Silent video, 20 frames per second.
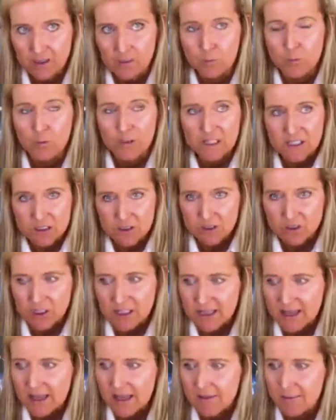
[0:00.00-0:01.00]
Research
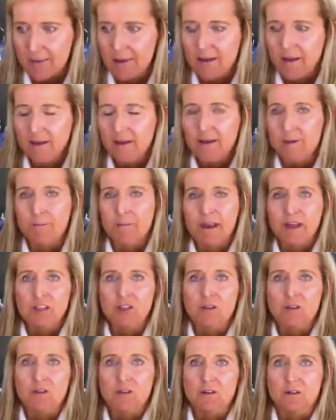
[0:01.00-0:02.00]
them, make
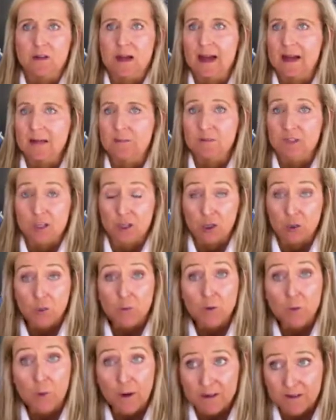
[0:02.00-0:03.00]
sure they're items that you
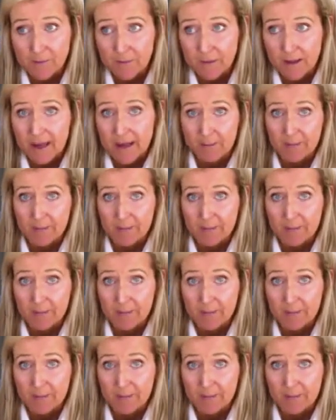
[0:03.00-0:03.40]
would want to buy,